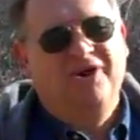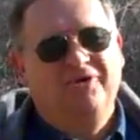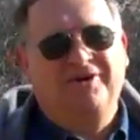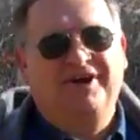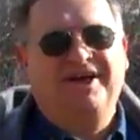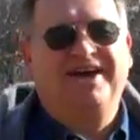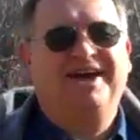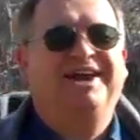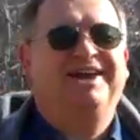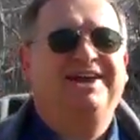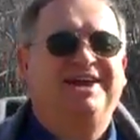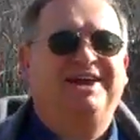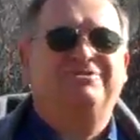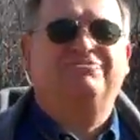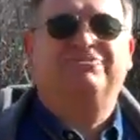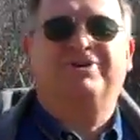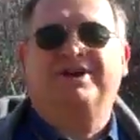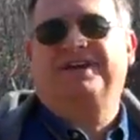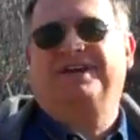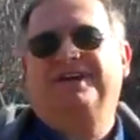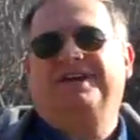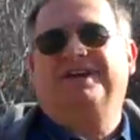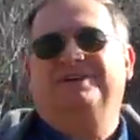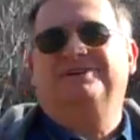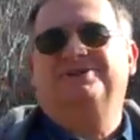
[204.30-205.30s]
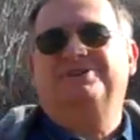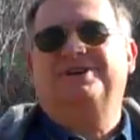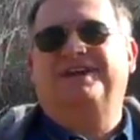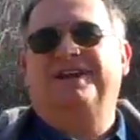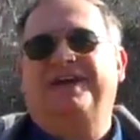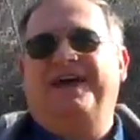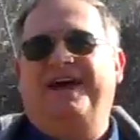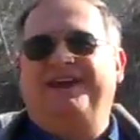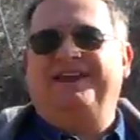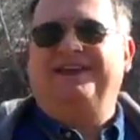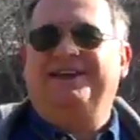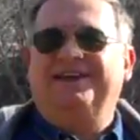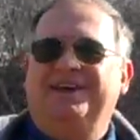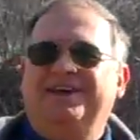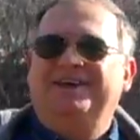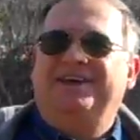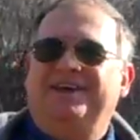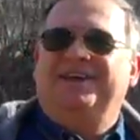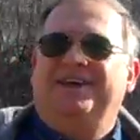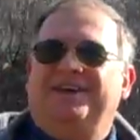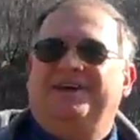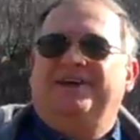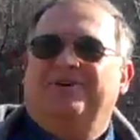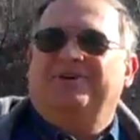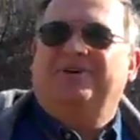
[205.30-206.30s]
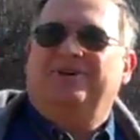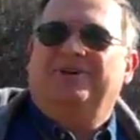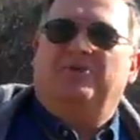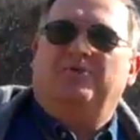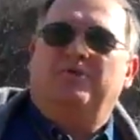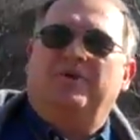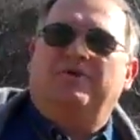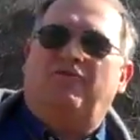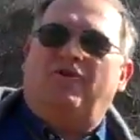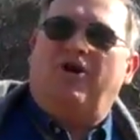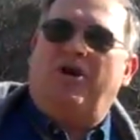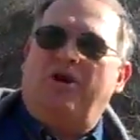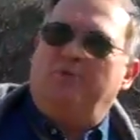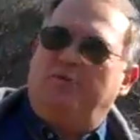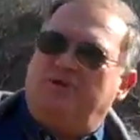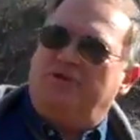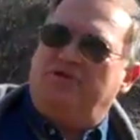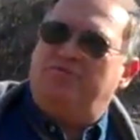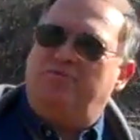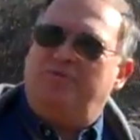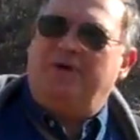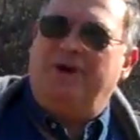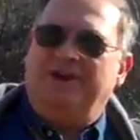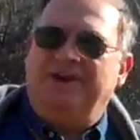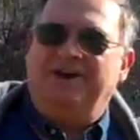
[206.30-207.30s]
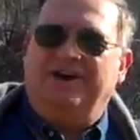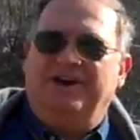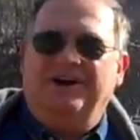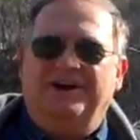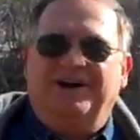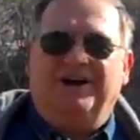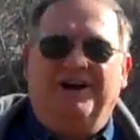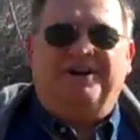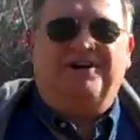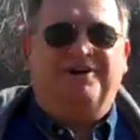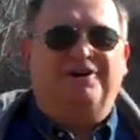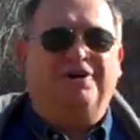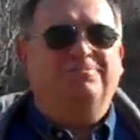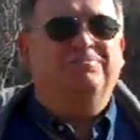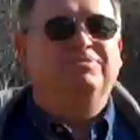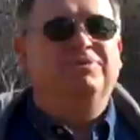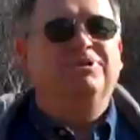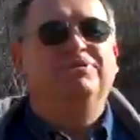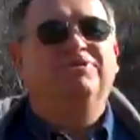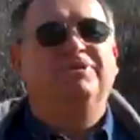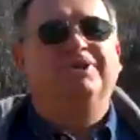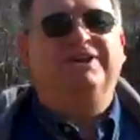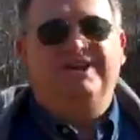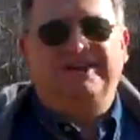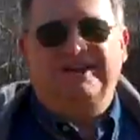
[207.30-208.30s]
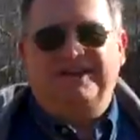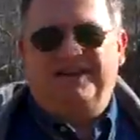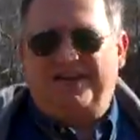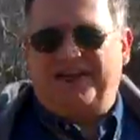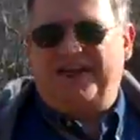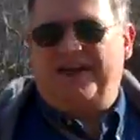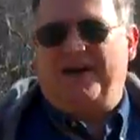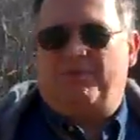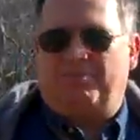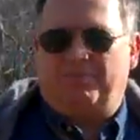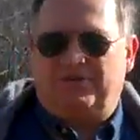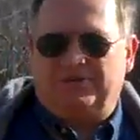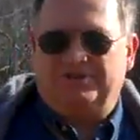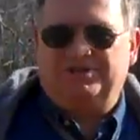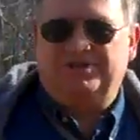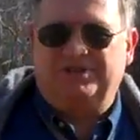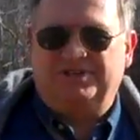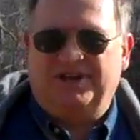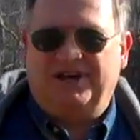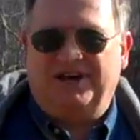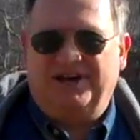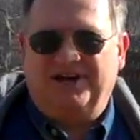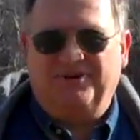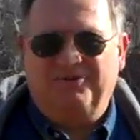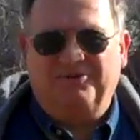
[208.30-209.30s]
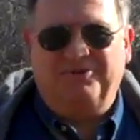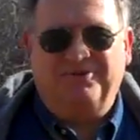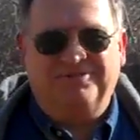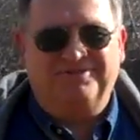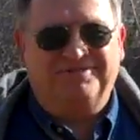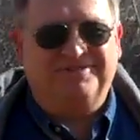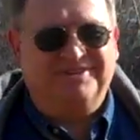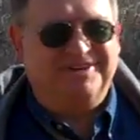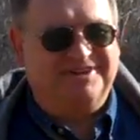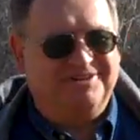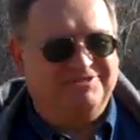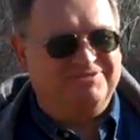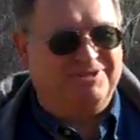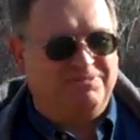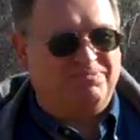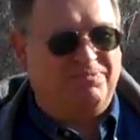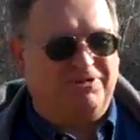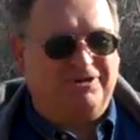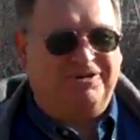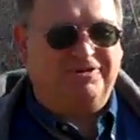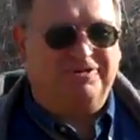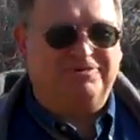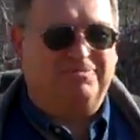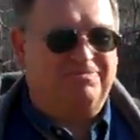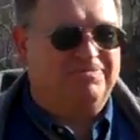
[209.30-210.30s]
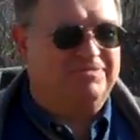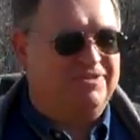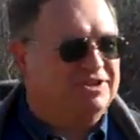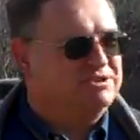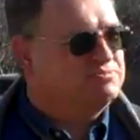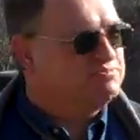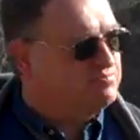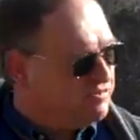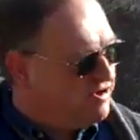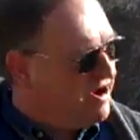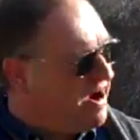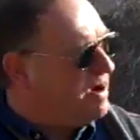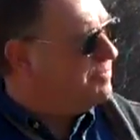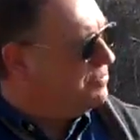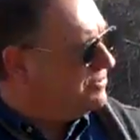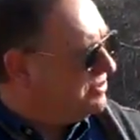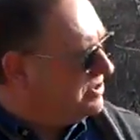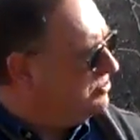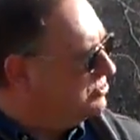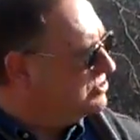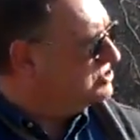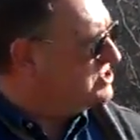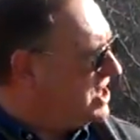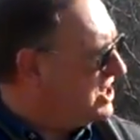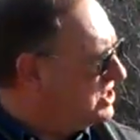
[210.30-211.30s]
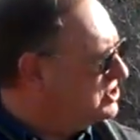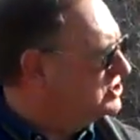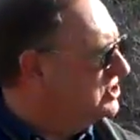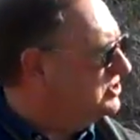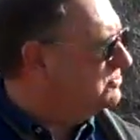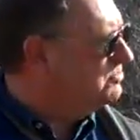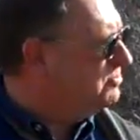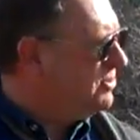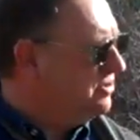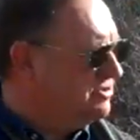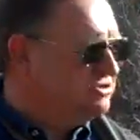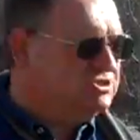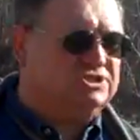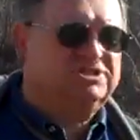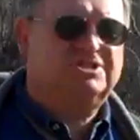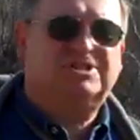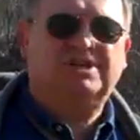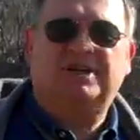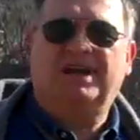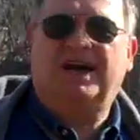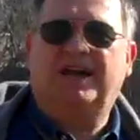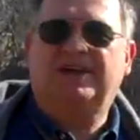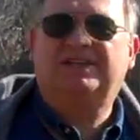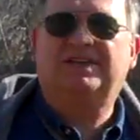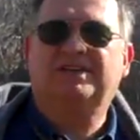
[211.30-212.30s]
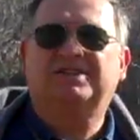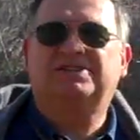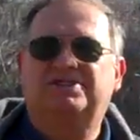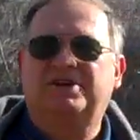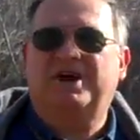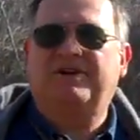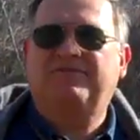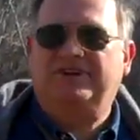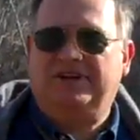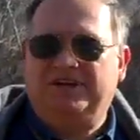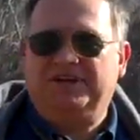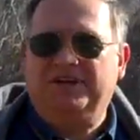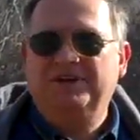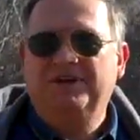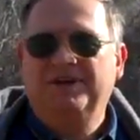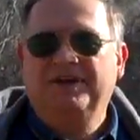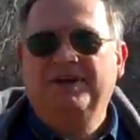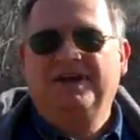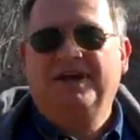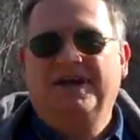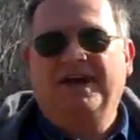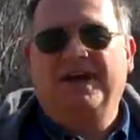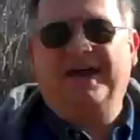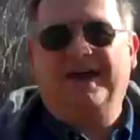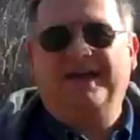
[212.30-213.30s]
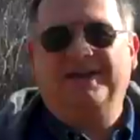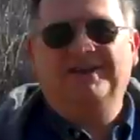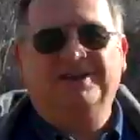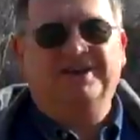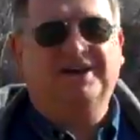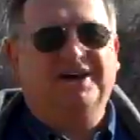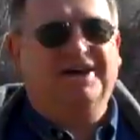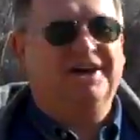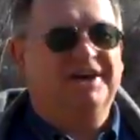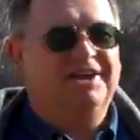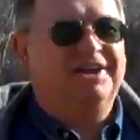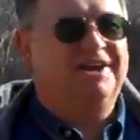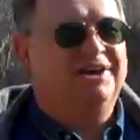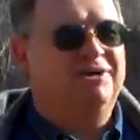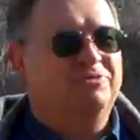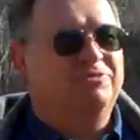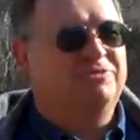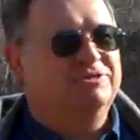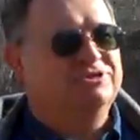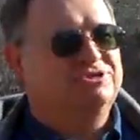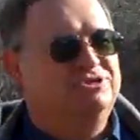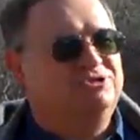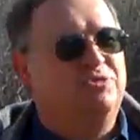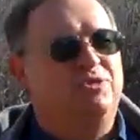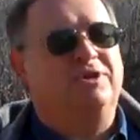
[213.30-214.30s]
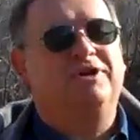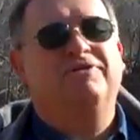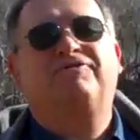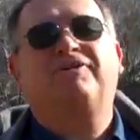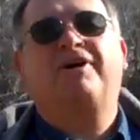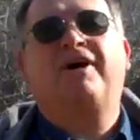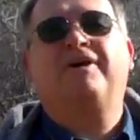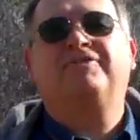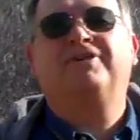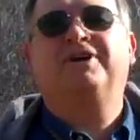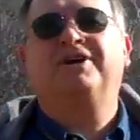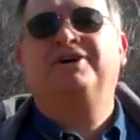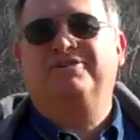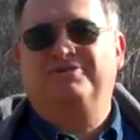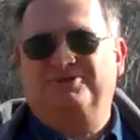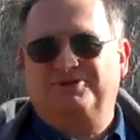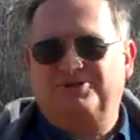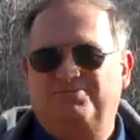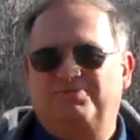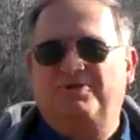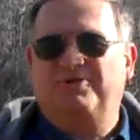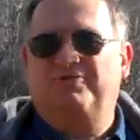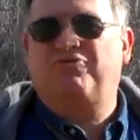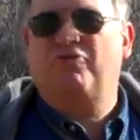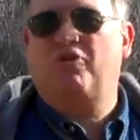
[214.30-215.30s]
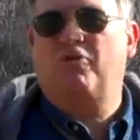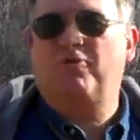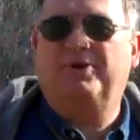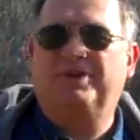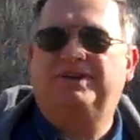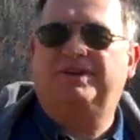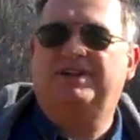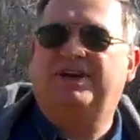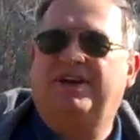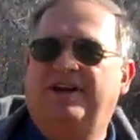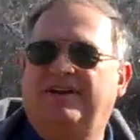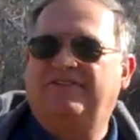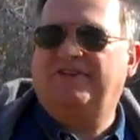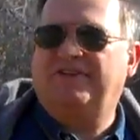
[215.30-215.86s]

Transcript: Well, it really is, and you know, we've always been a community campus. This property was actually purchased in 1970, and it was 25 years before we did